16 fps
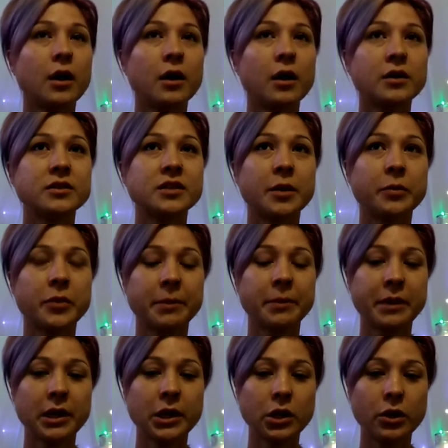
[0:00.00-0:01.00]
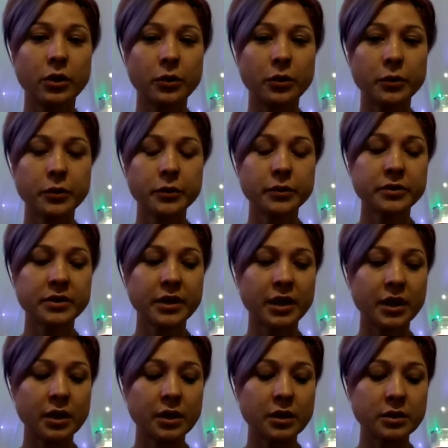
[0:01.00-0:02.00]
example I'm going to use
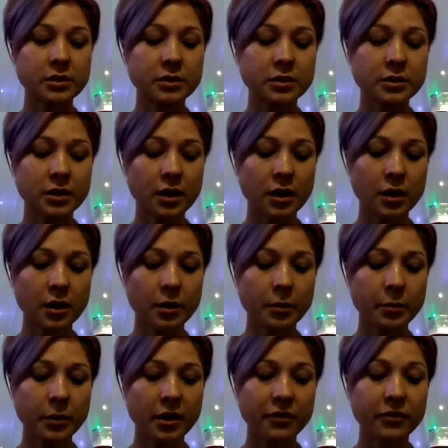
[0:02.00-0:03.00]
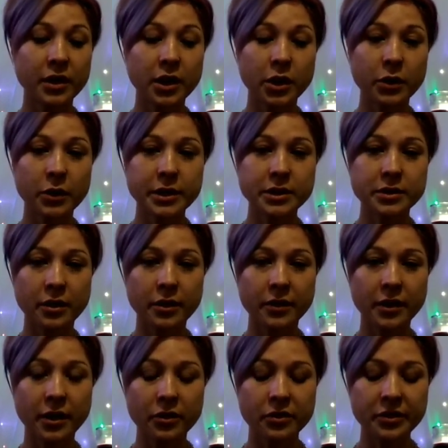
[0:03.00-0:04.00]
is a video I saw
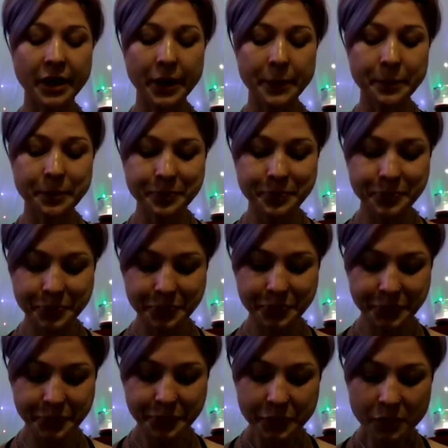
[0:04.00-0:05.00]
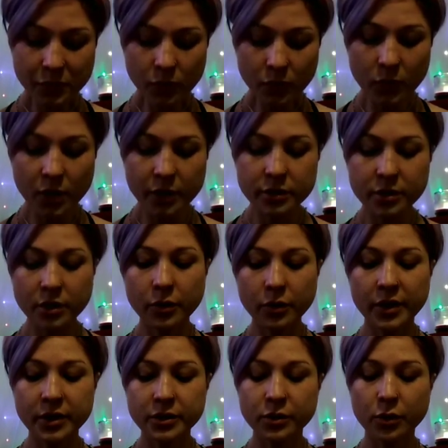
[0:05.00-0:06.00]
the other day. So
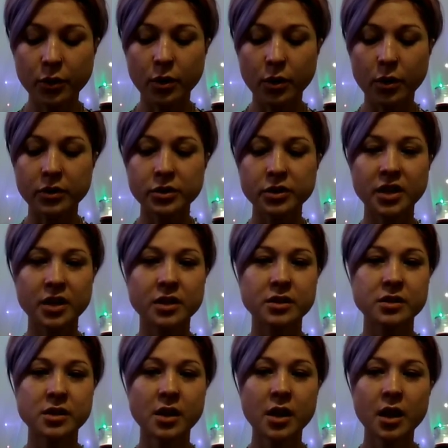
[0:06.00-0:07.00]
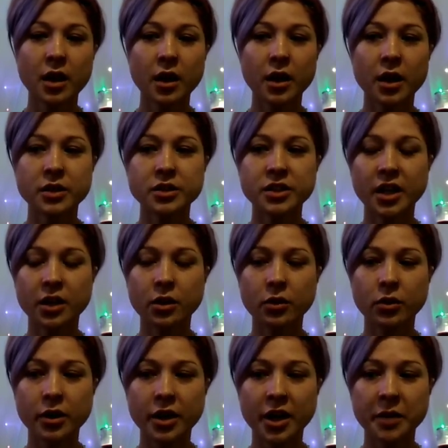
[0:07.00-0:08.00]
this girl, she has a
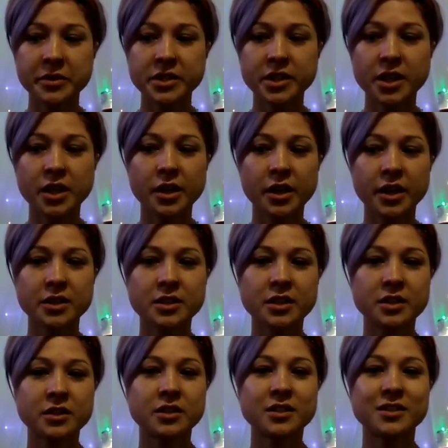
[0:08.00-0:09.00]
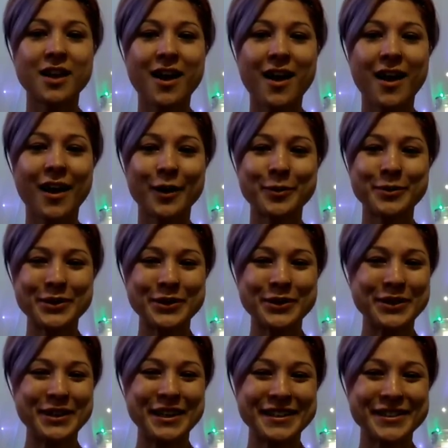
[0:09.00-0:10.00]
channel, her name is Kurious, and she's
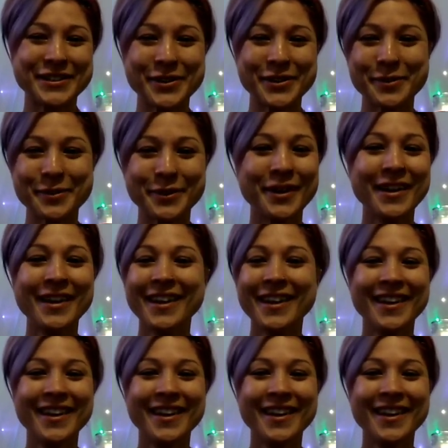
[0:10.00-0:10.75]
absolutely adorable.